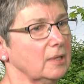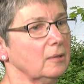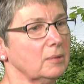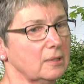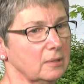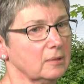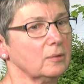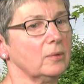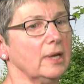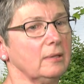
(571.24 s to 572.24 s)
it was
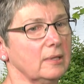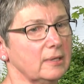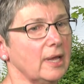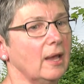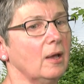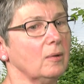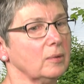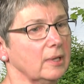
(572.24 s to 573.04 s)
quite the town.